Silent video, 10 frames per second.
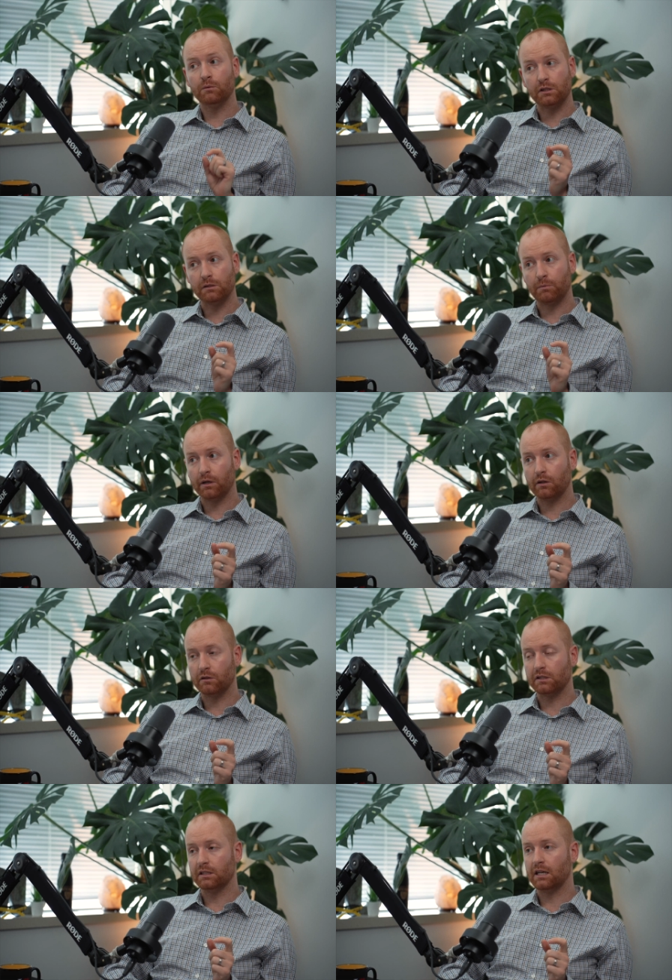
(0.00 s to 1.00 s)
which is pretty
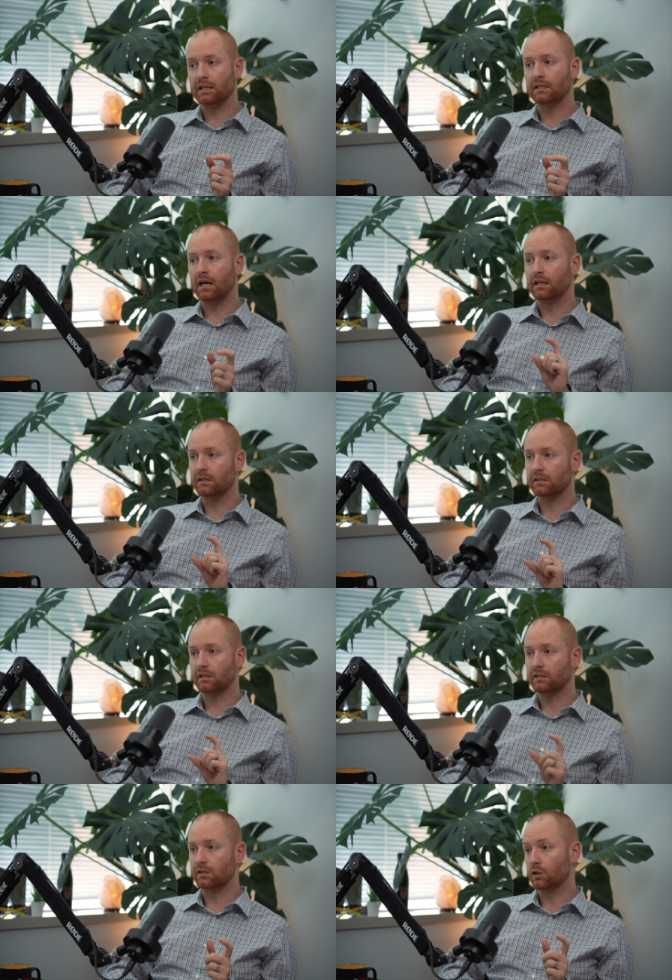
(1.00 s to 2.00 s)
closely tied to that, is
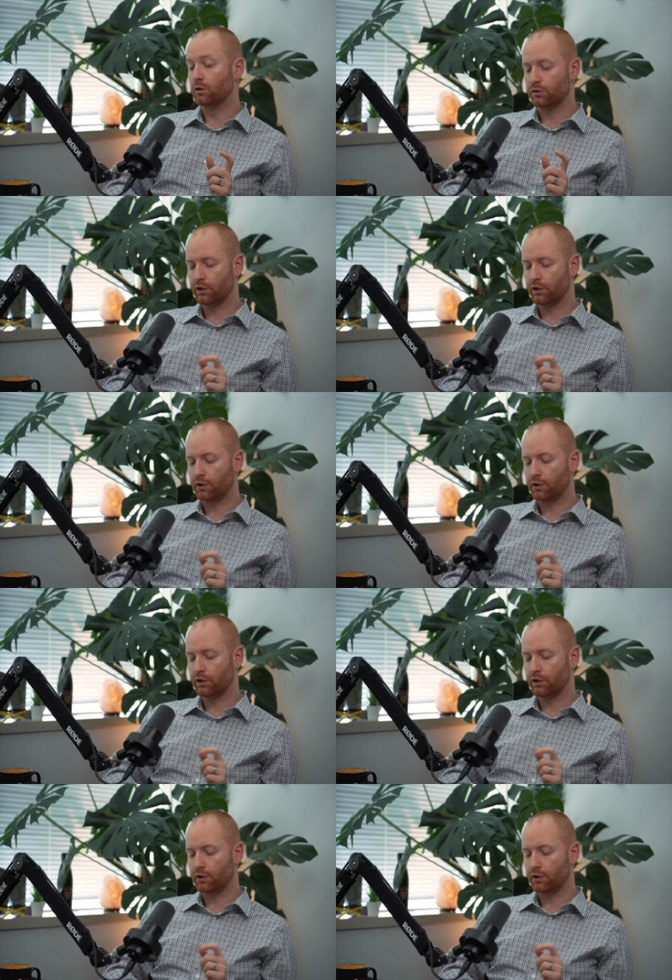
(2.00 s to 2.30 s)
a close